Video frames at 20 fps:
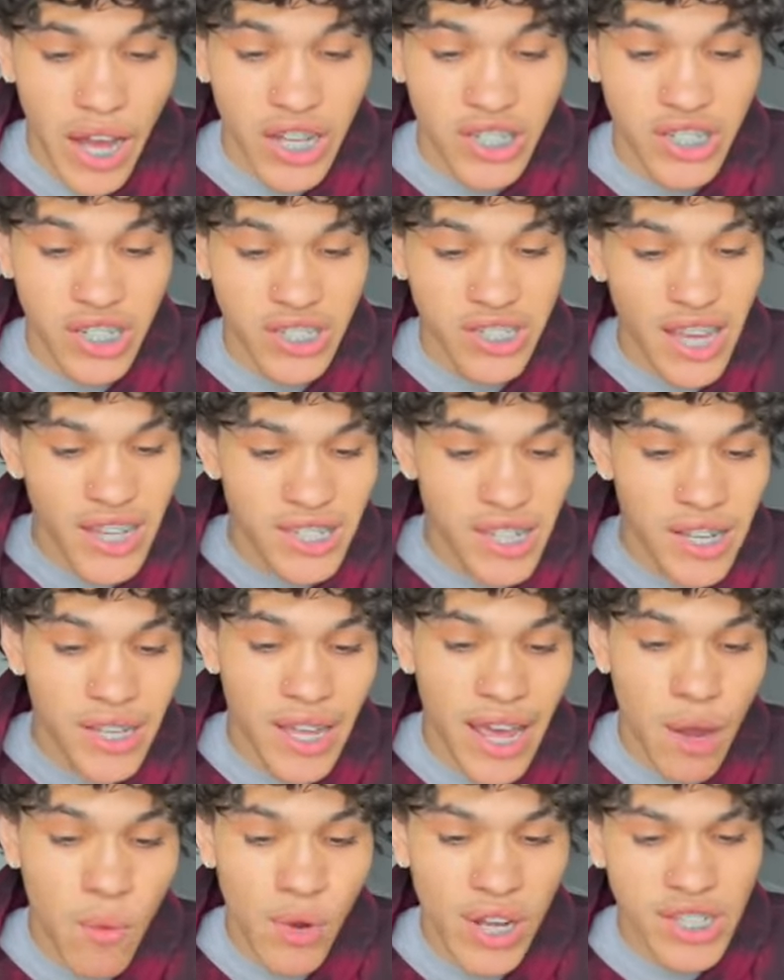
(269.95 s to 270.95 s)
Just
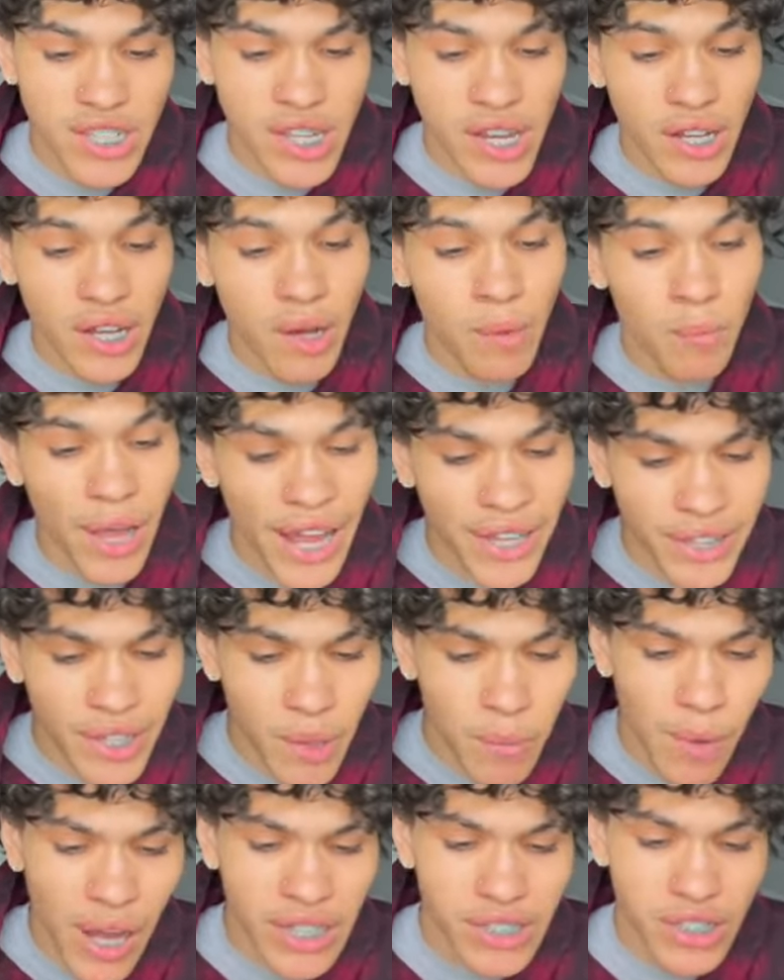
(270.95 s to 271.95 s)
yesterday we took a bath
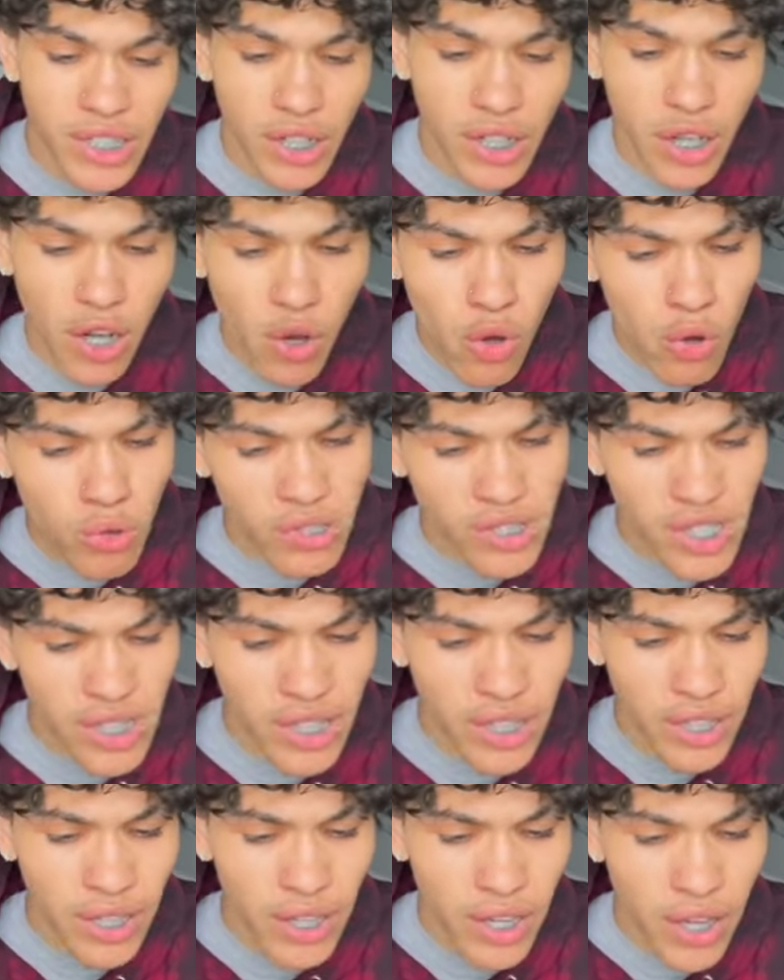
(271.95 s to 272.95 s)
in my
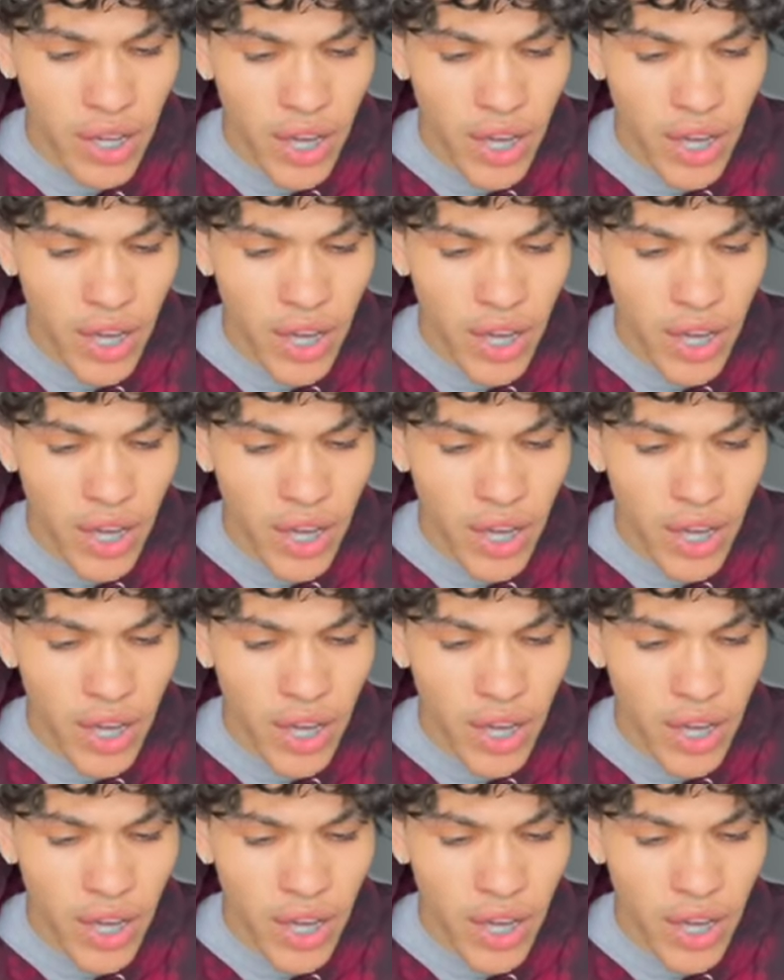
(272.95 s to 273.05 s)
jacuzzi.